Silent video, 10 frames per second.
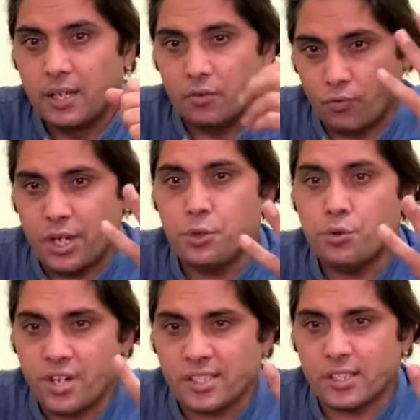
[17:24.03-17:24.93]
When you
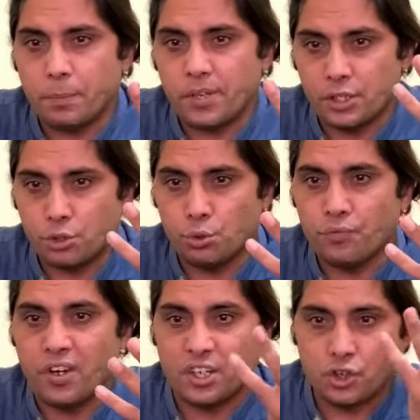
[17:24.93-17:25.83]
dress up in a suit
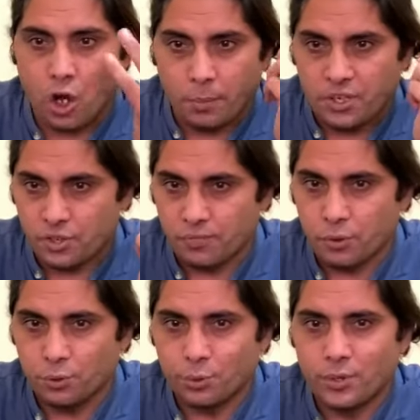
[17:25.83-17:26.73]
for a job
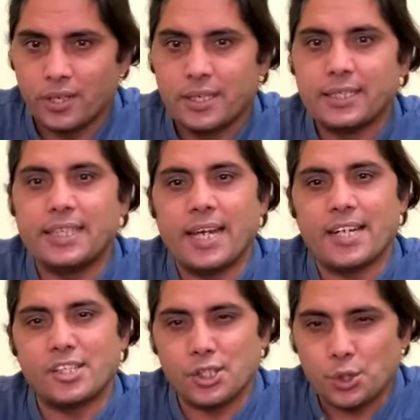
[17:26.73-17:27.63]
interview, that
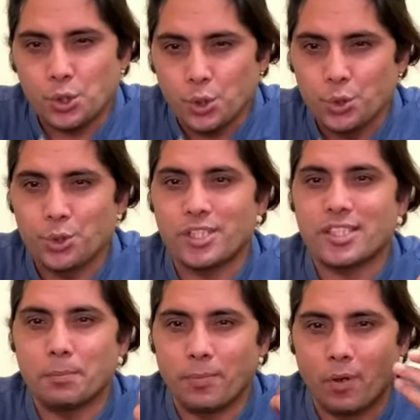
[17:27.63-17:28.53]
suit
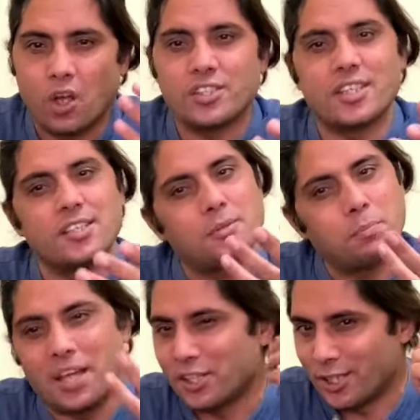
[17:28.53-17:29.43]
symbolizes
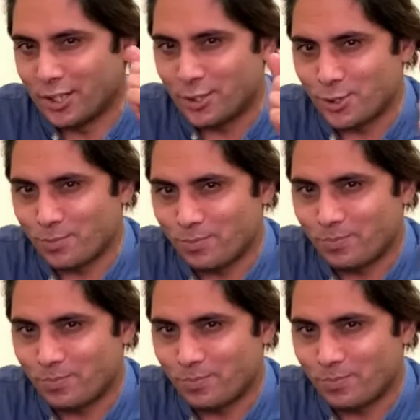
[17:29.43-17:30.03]
many things.